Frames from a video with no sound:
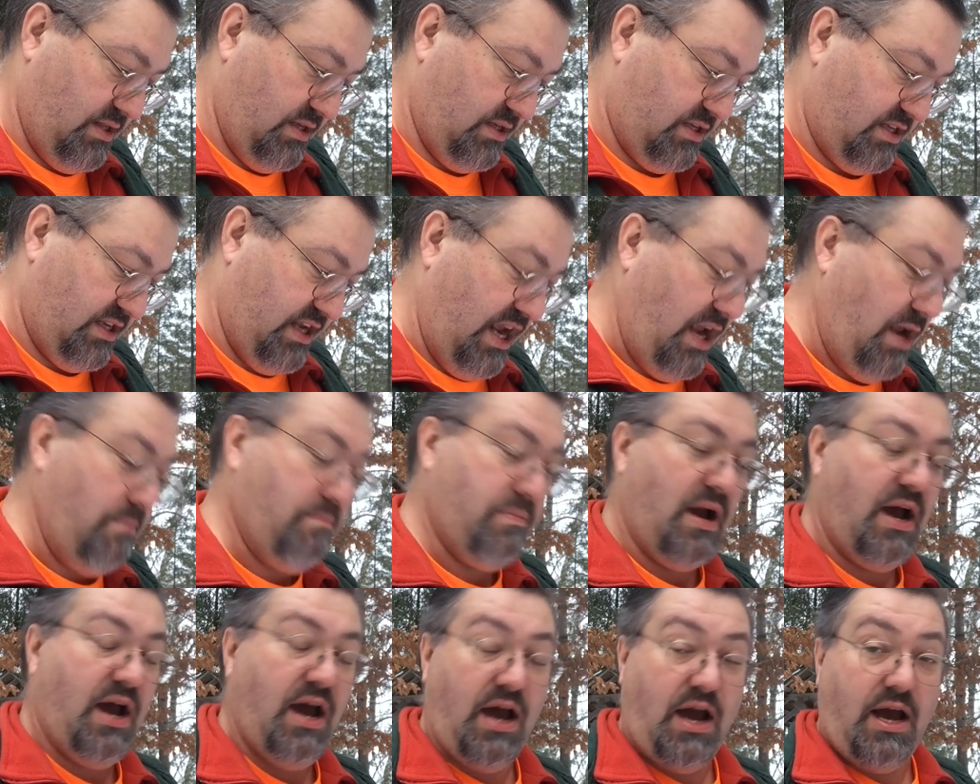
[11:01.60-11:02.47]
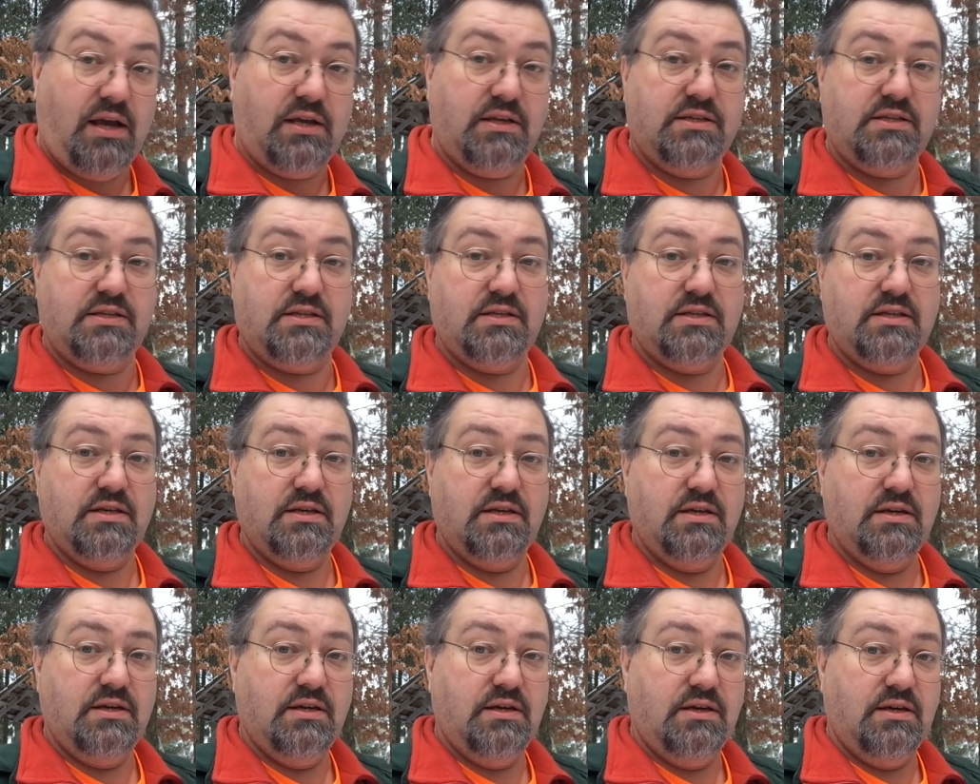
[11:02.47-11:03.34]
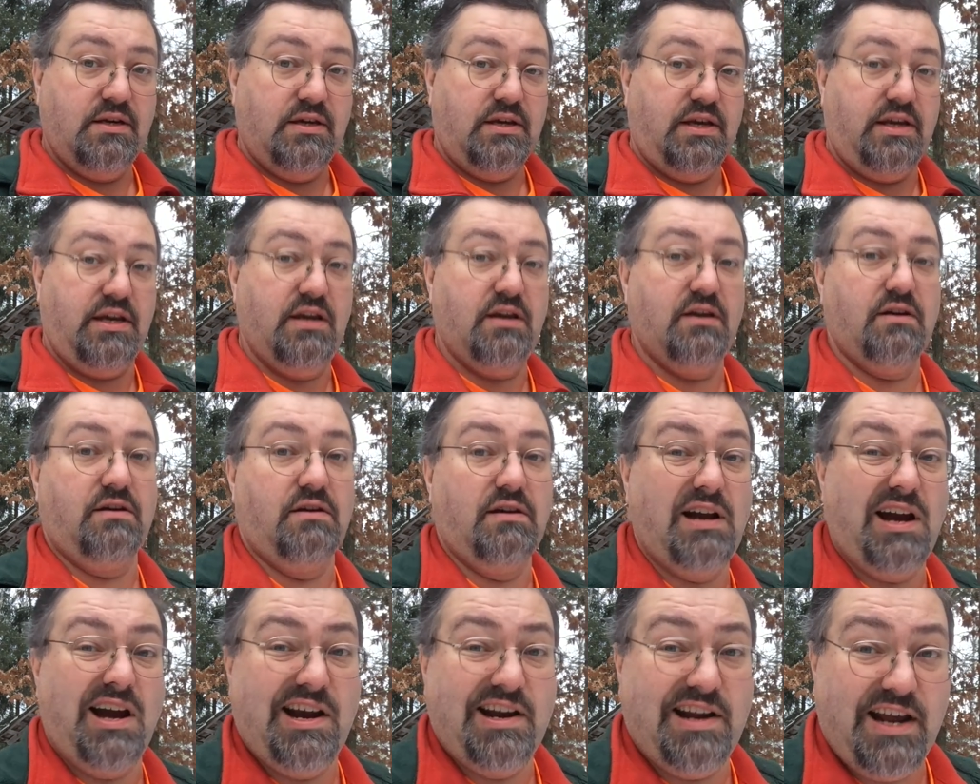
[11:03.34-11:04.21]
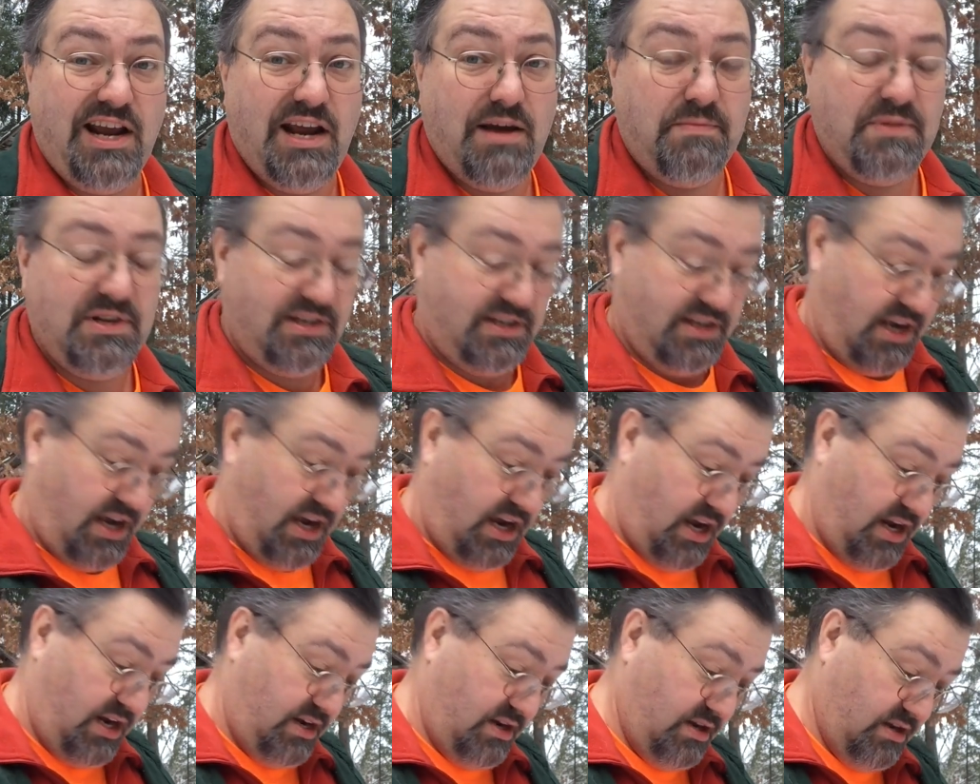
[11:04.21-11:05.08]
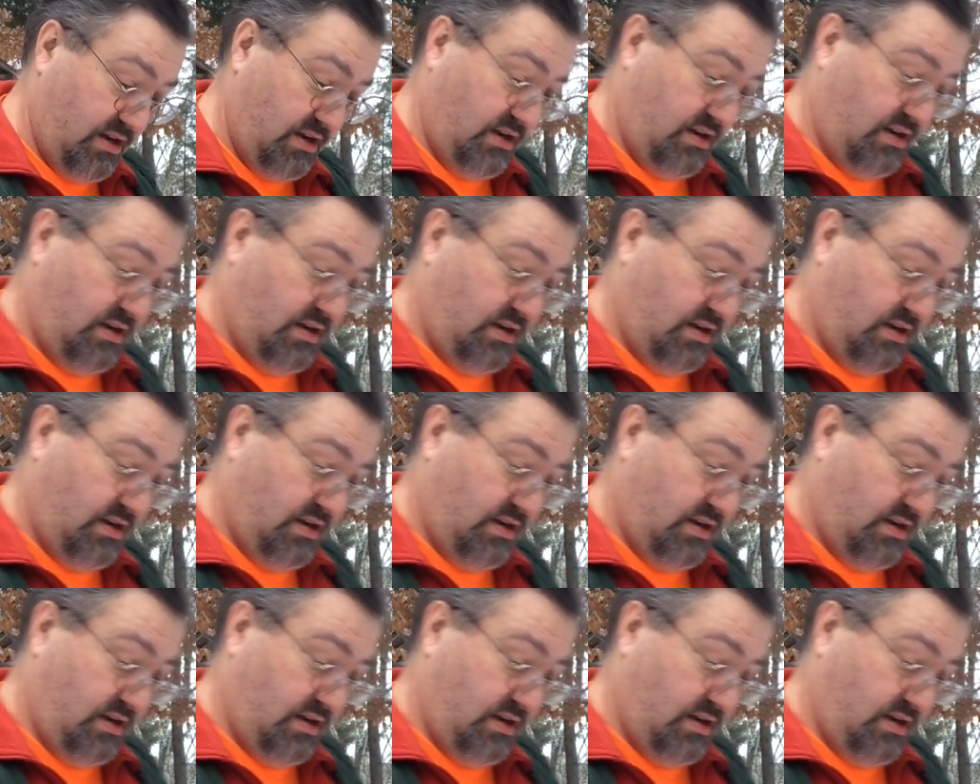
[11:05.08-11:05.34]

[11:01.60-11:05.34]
the same box here on Amazon